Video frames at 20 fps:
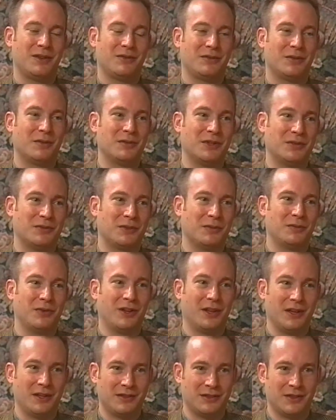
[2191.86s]
from different
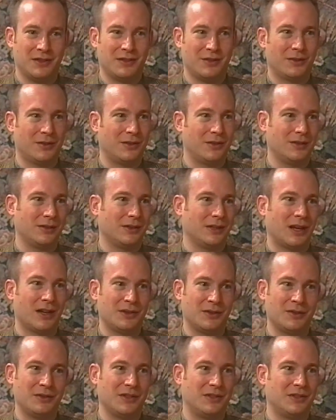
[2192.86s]
places or
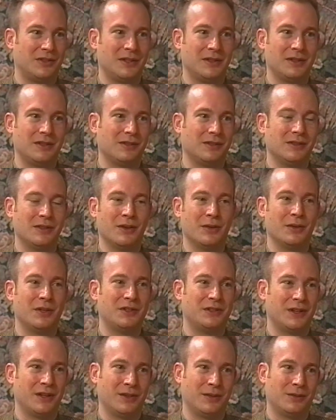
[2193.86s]
guys who just didn't know
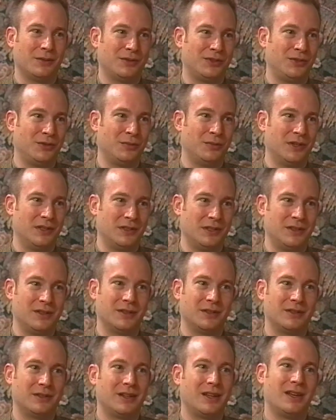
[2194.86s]
each other were too busy
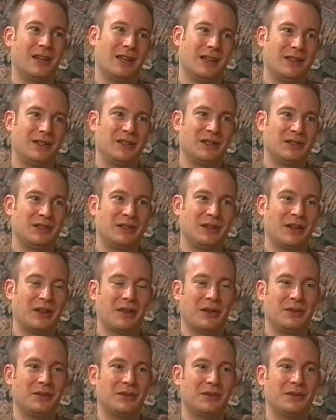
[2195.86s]
to get
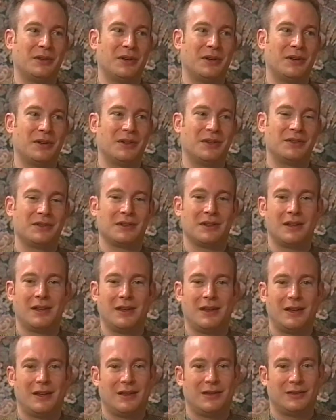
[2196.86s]
together to rehearse
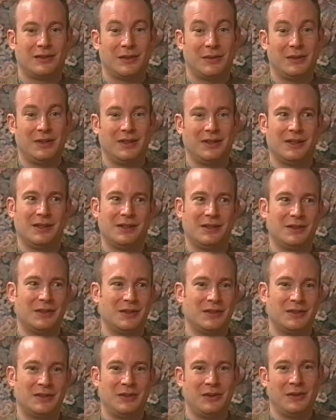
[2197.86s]
so we get into
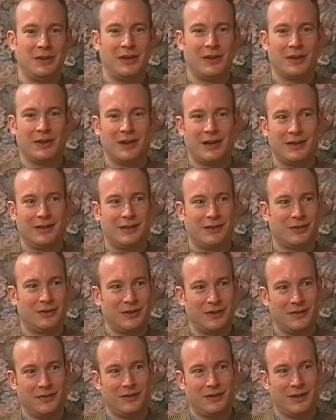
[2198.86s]
the studio, and I'd
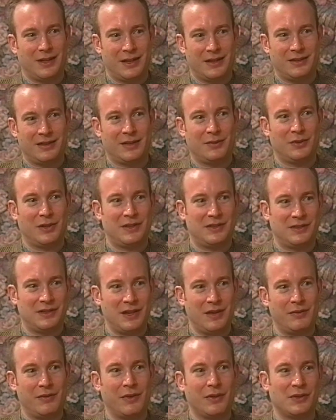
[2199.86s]
sort of, a lot of times I'd
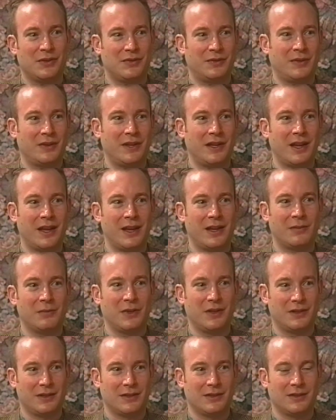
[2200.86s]
save those for the end
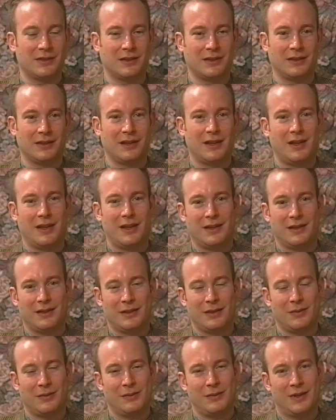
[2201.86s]
because I
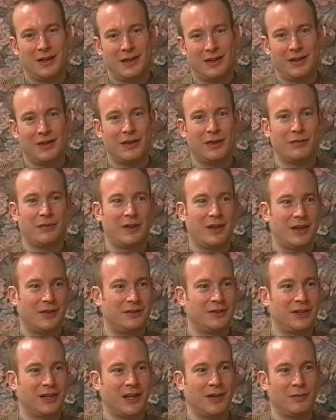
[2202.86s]
thought, well, you know, if we
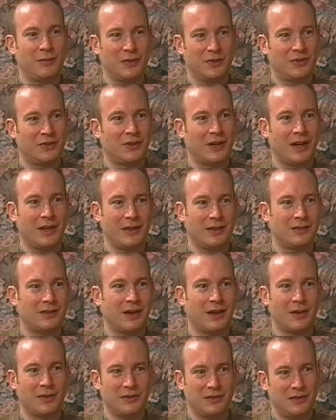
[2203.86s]
have time, we'll try this
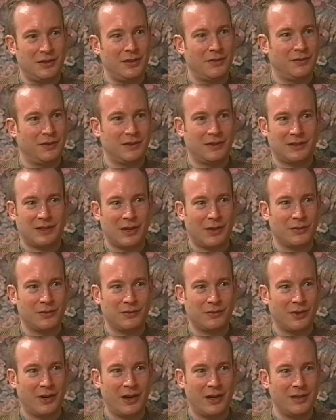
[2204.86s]
out and see if it
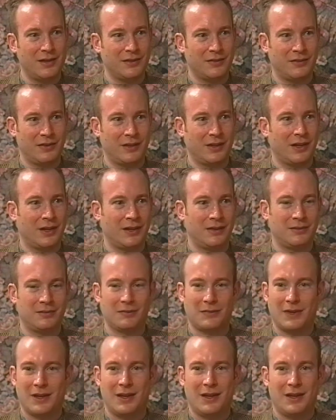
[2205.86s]
sounds right. And if the guys,
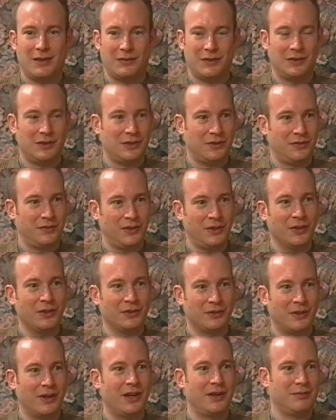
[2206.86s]
if it just
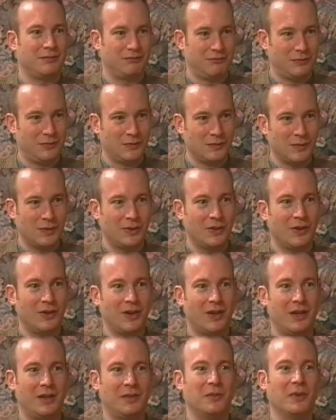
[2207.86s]
feels right, we'll
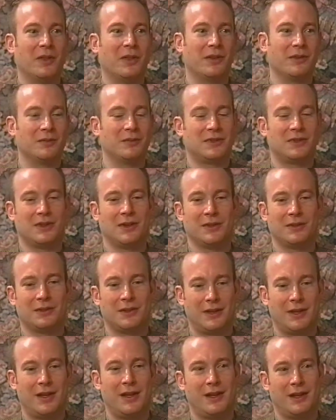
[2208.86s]
go ahead with them. So
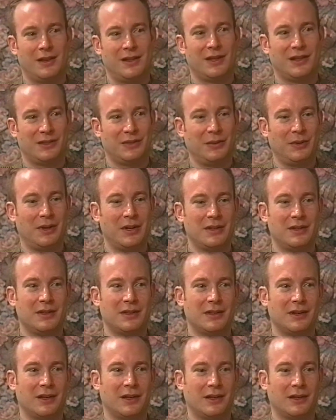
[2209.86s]
that's what I
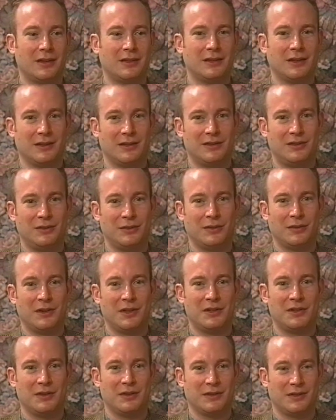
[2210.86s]
did. I had uh, two
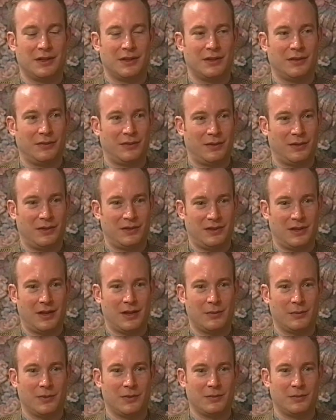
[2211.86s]
originals on the first
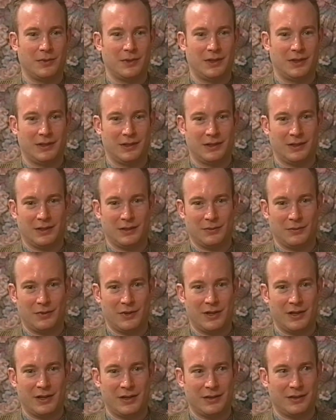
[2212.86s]
album and uh,
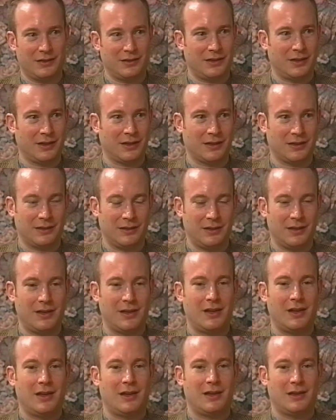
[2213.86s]
one on the 2nd mm
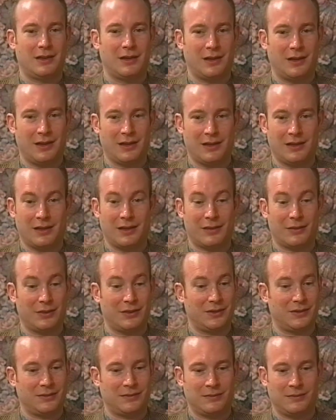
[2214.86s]
-hmm. And I
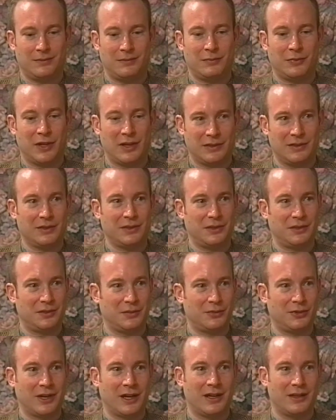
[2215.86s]
was pleasantly
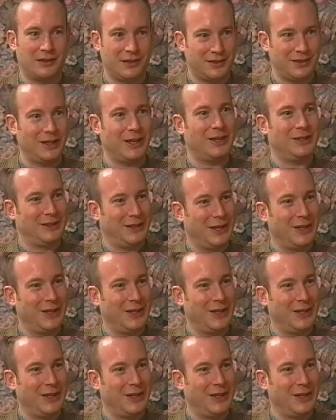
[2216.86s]
surprised that they,